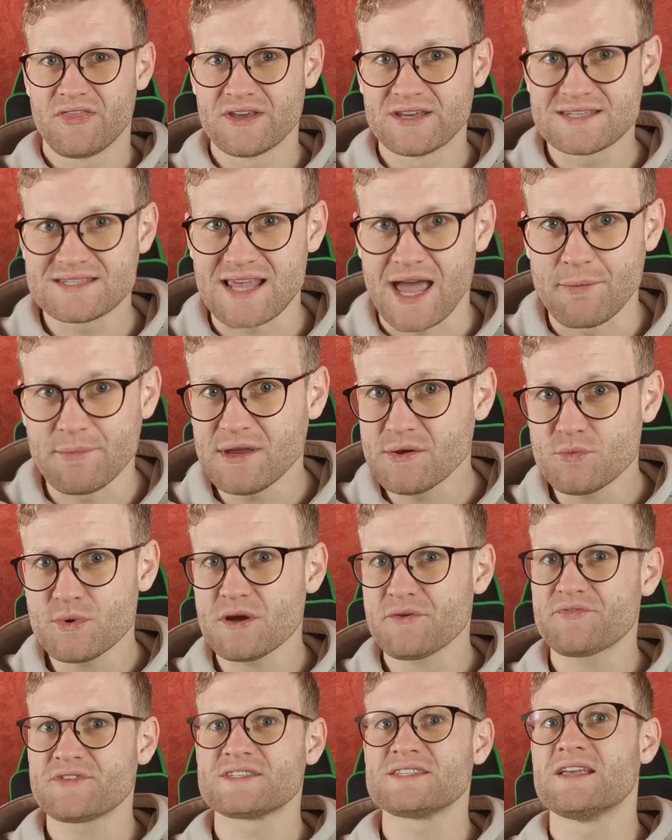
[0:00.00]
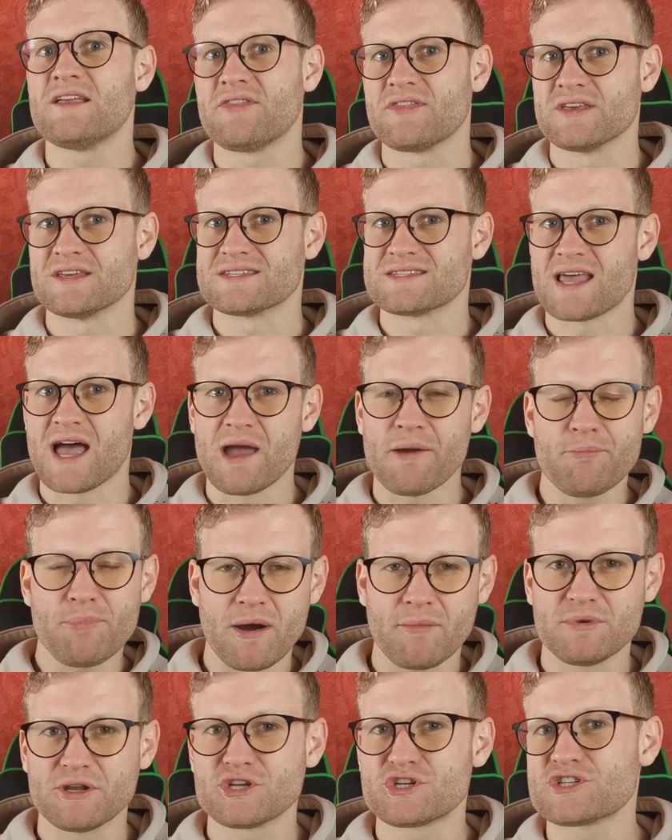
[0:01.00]
We've seen this. I
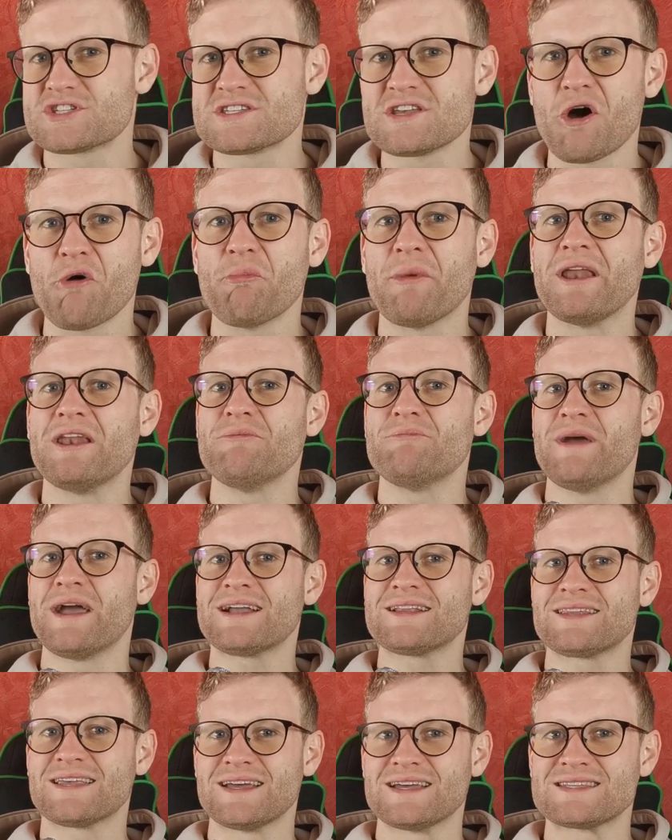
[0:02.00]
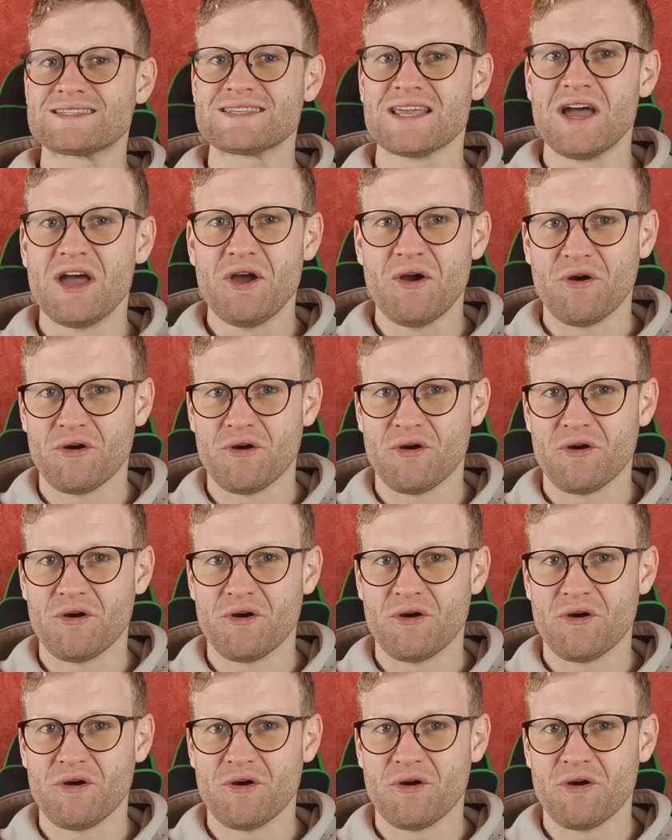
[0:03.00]
published so many backtests